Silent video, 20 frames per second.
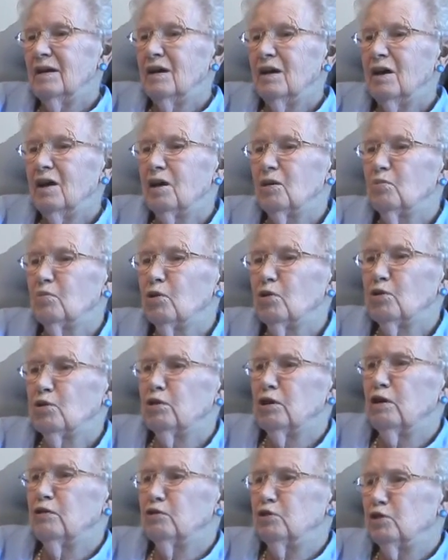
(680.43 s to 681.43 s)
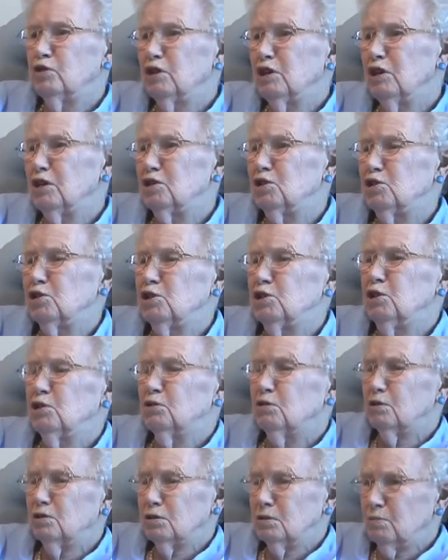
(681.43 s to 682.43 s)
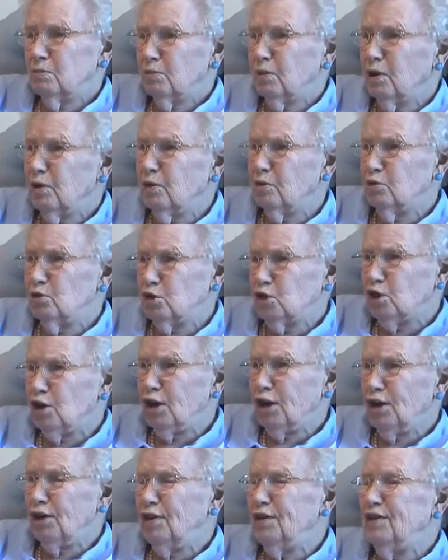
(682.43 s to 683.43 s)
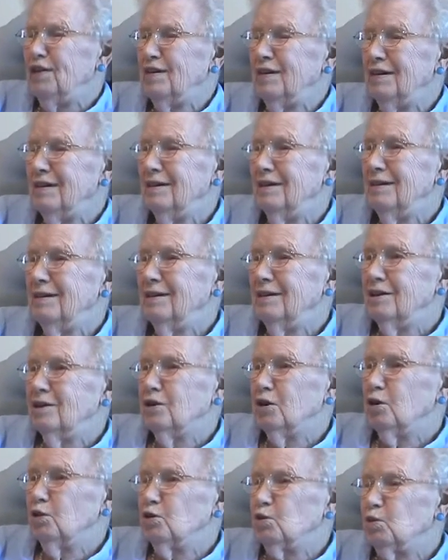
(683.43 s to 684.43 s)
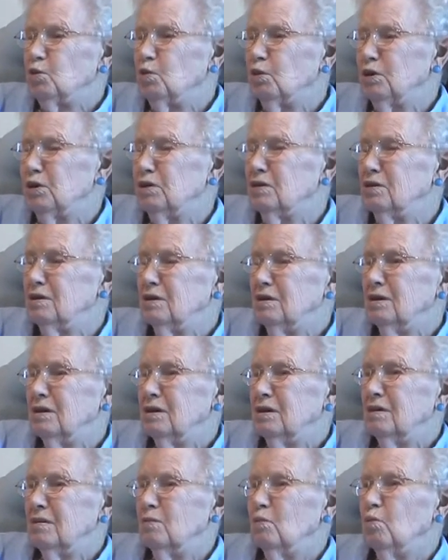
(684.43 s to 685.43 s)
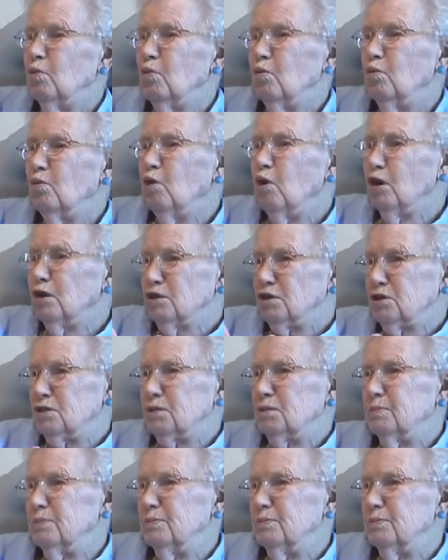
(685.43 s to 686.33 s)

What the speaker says: And Mother loved to dance. She and her brother John, they used to win waltz.